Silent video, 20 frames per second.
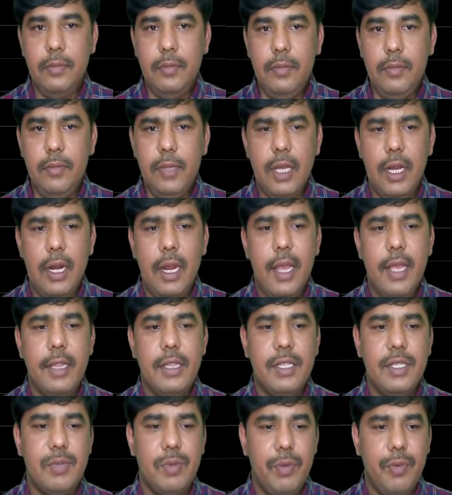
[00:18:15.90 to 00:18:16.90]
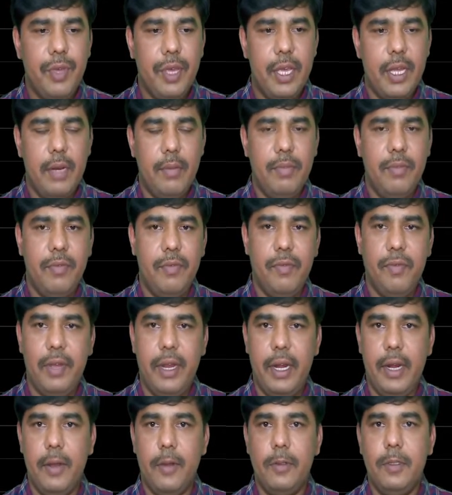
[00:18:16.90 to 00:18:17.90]
Like this way we can
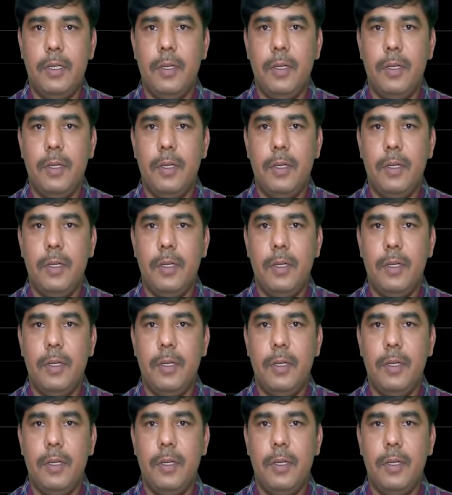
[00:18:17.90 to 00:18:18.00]
find out.